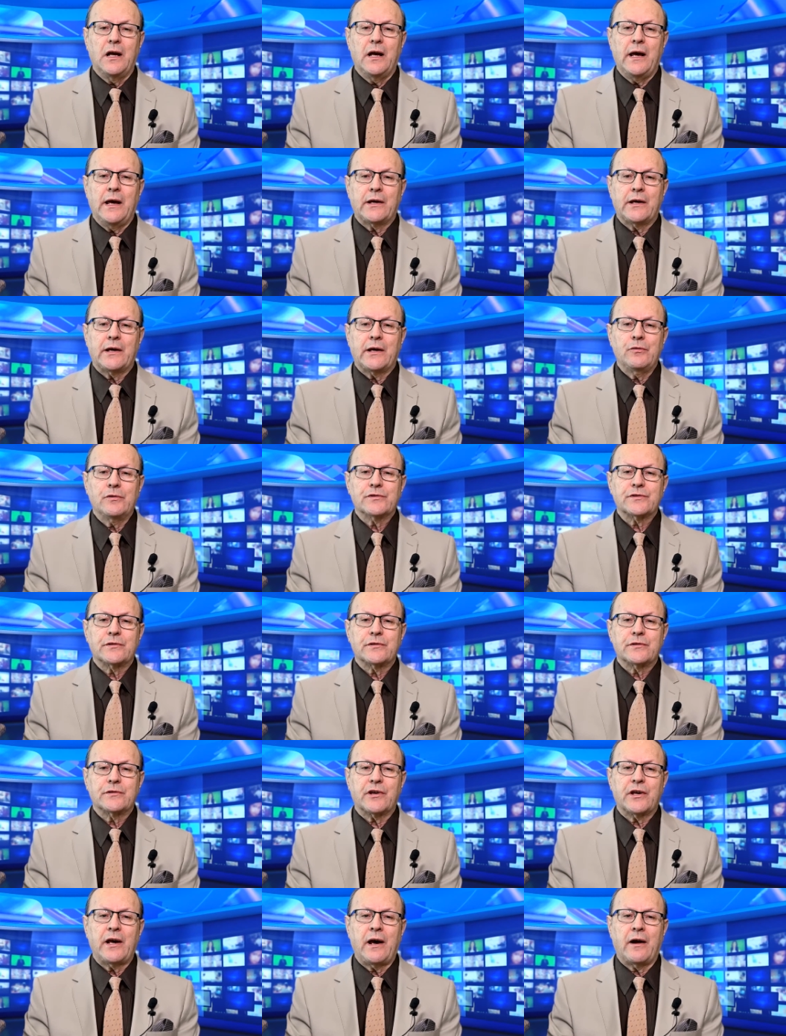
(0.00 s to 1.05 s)
accused
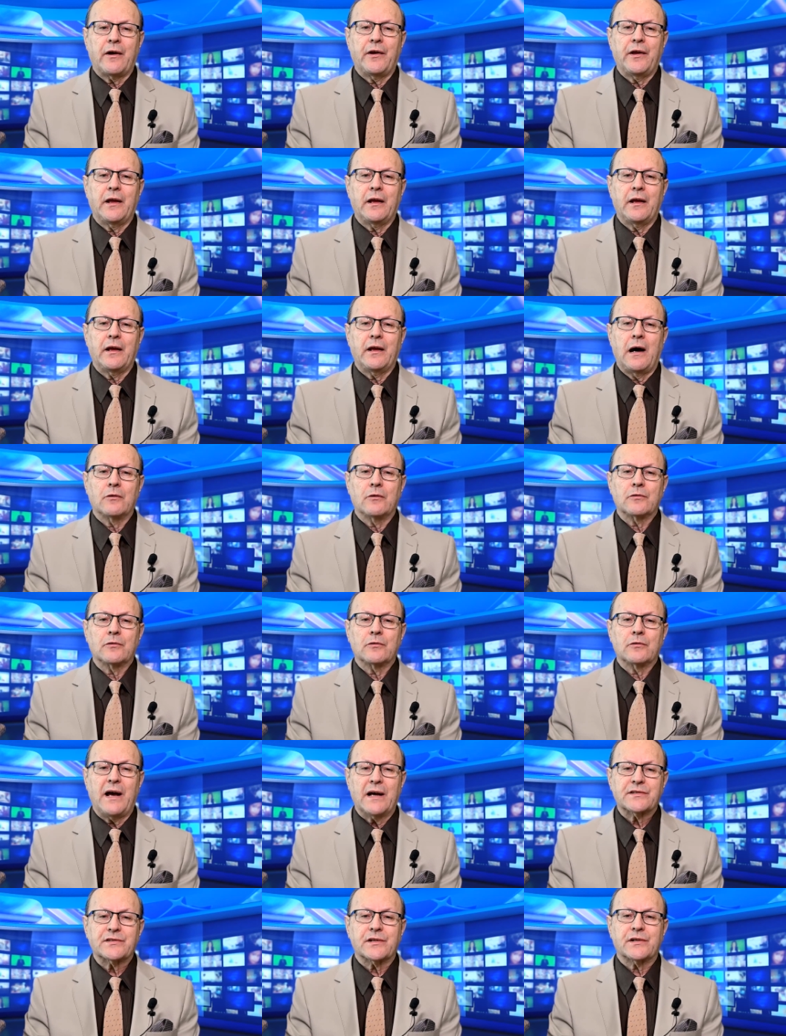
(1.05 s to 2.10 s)
of carrying out
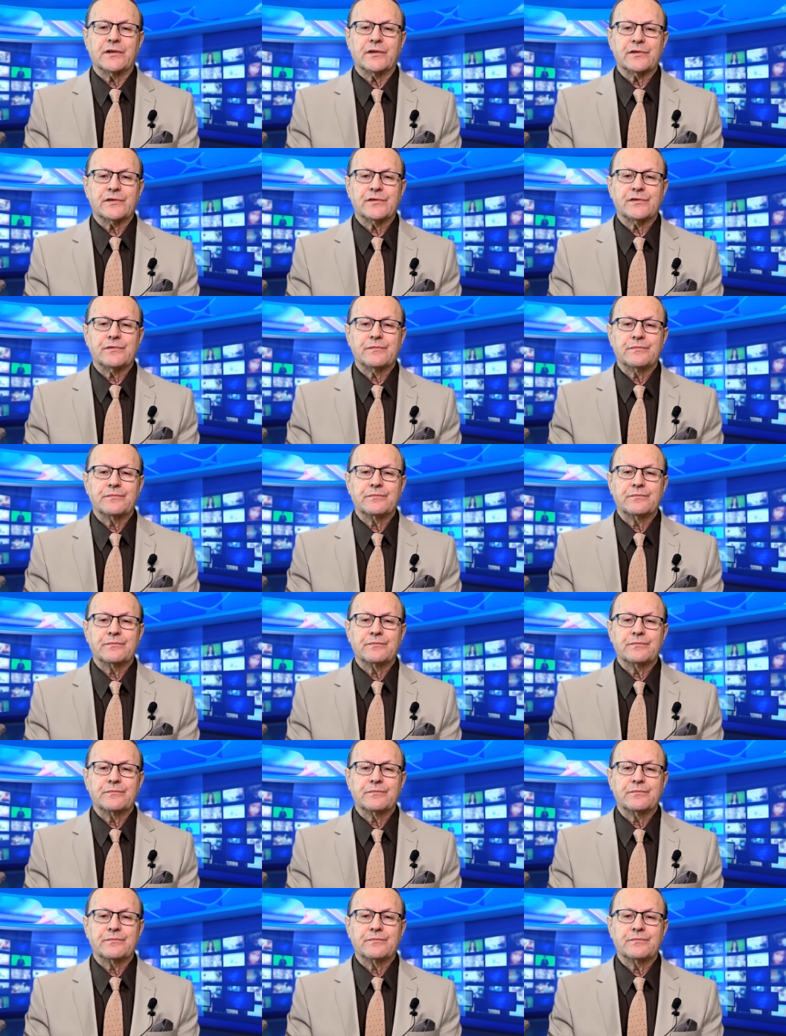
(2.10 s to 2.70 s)
massacres.